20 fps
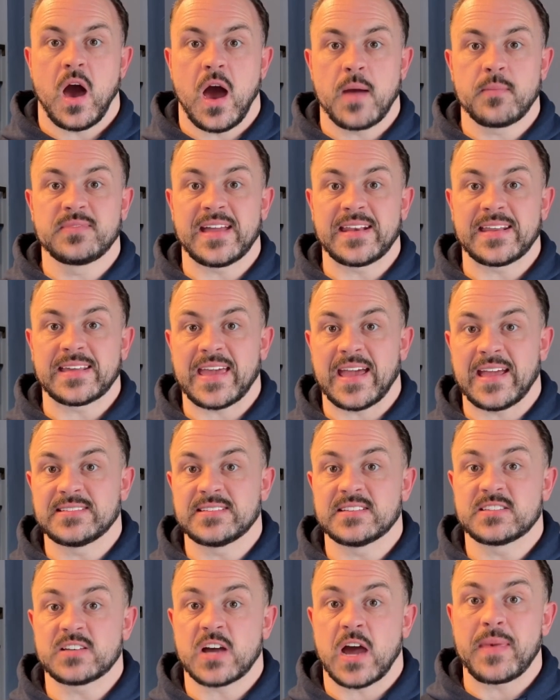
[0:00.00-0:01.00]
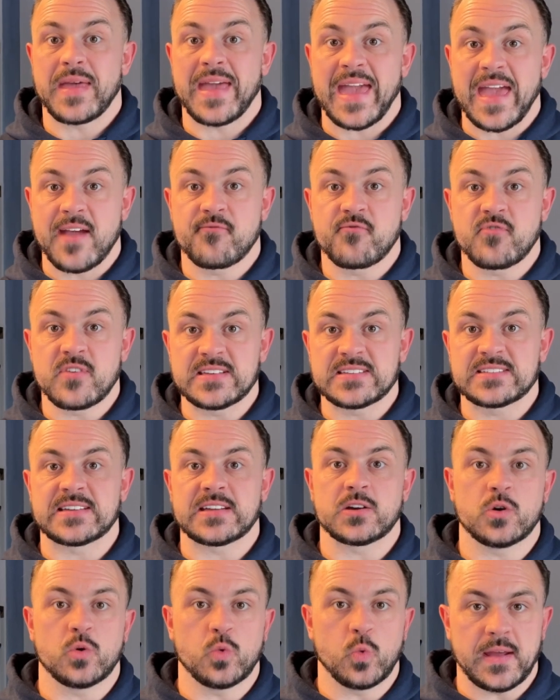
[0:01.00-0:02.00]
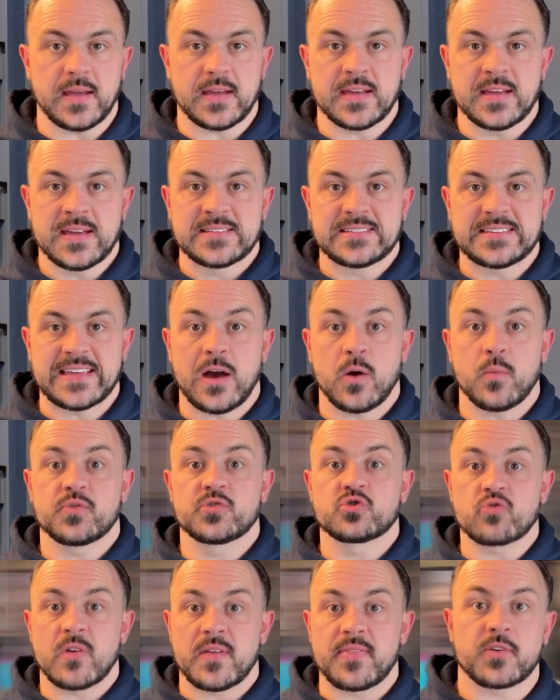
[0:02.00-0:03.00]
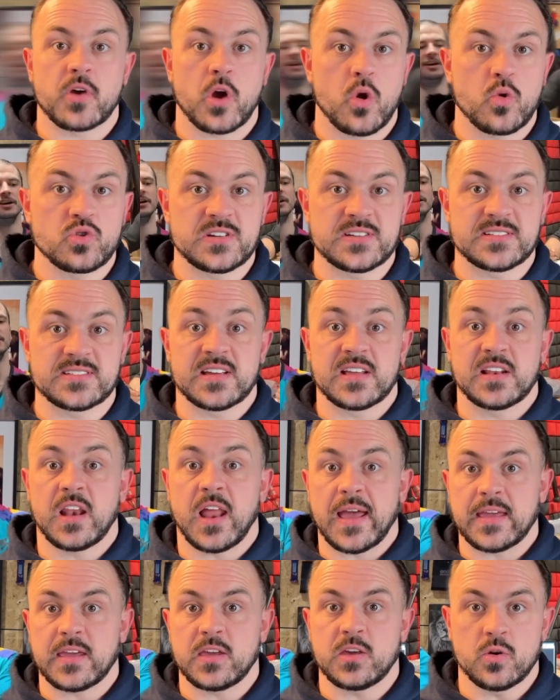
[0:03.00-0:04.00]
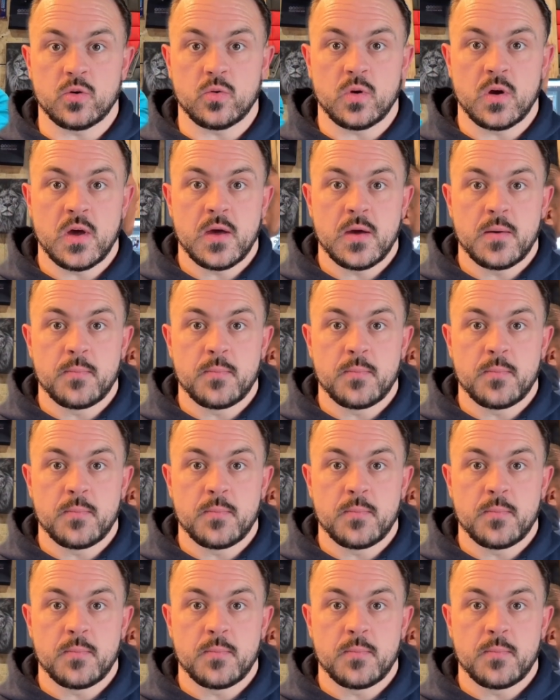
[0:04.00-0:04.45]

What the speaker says: I'm dedicating time every single week to help strength coaches like you